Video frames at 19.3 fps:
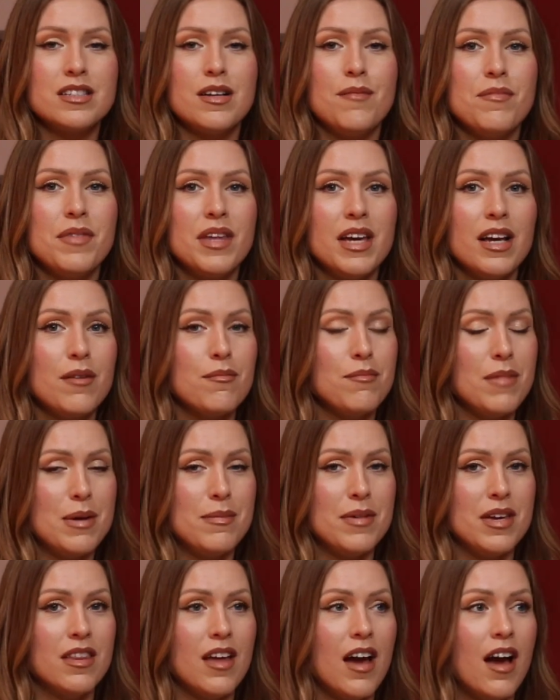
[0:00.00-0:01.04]
something
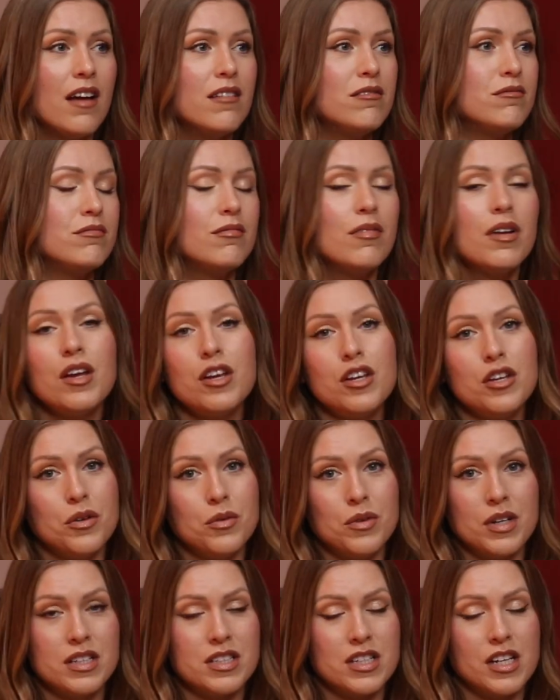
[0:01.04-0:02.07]
maybe that you
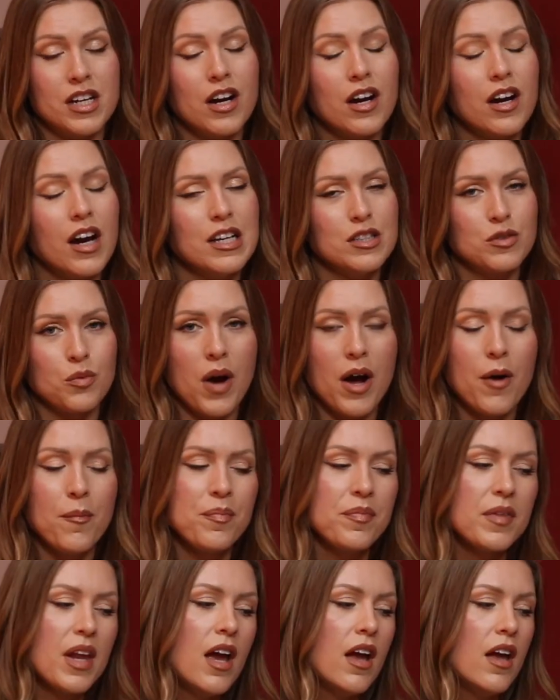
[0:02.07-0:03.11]
need to hear as well.
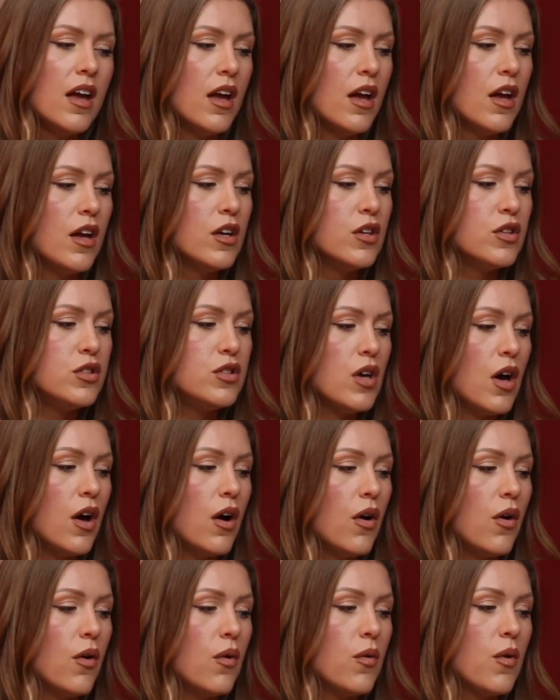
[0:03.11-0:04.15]

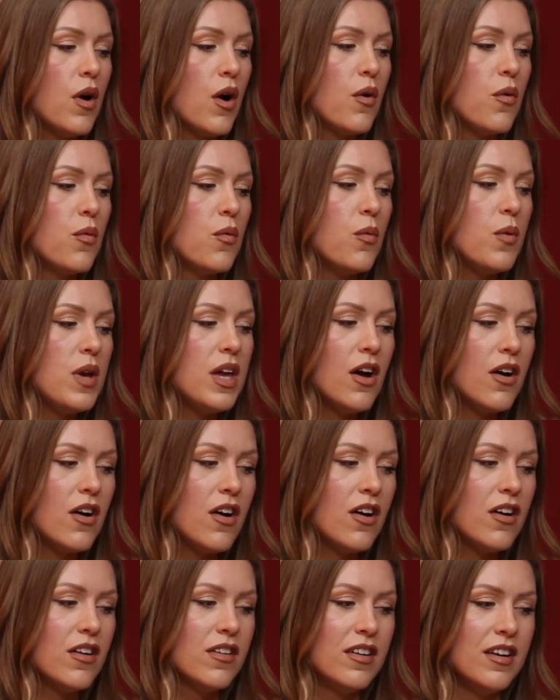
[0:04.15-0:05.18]
So we
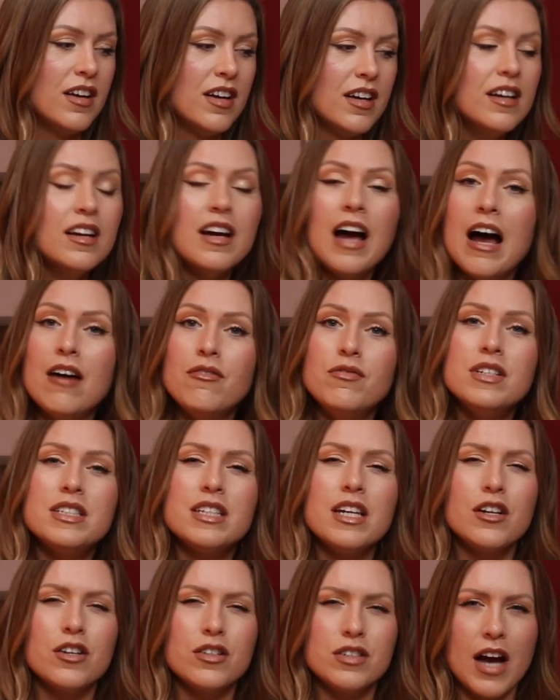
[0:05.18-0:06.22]
all have this
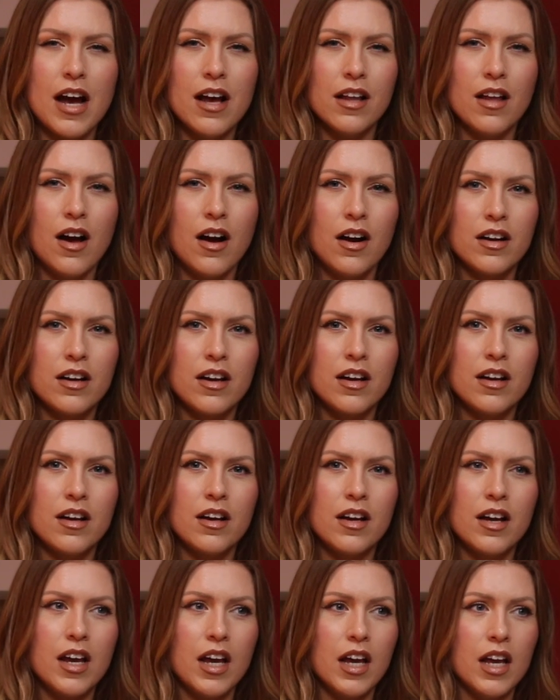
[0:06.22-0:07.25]
inner dialogue
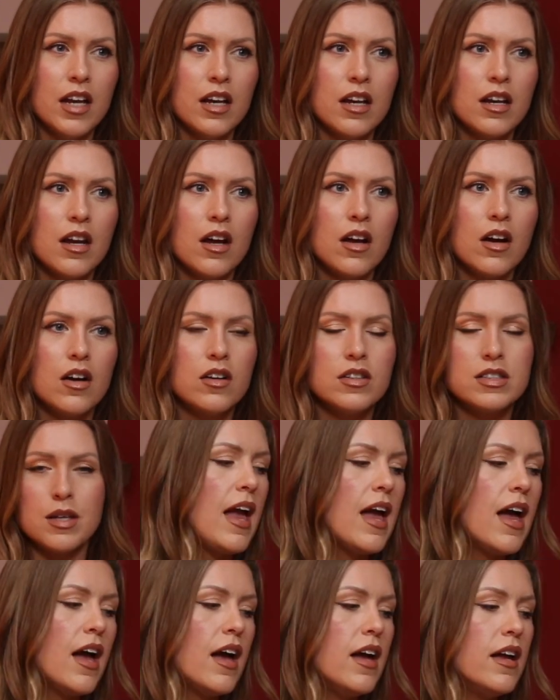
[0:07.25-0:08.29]
and
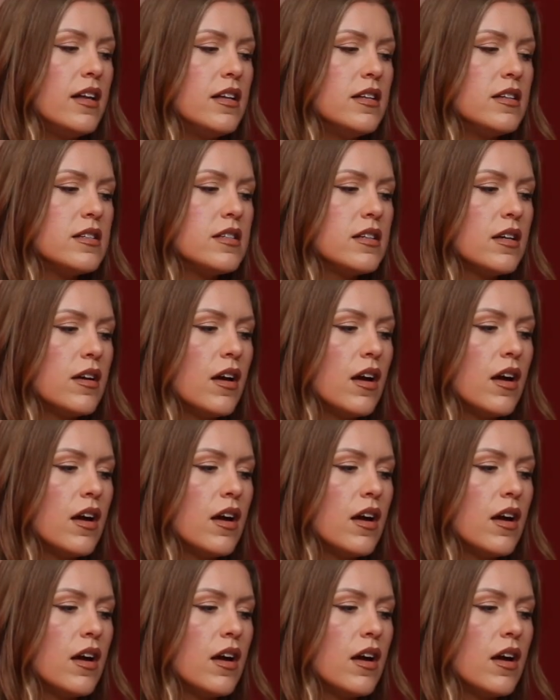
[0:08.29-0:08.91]
sometimes